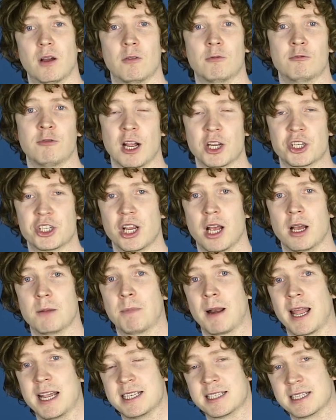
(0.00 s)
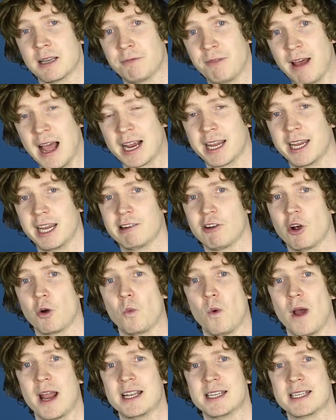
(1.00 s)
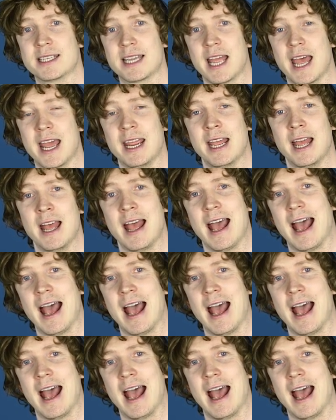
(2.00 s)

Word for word: Russia play Slovakia on Wednesday,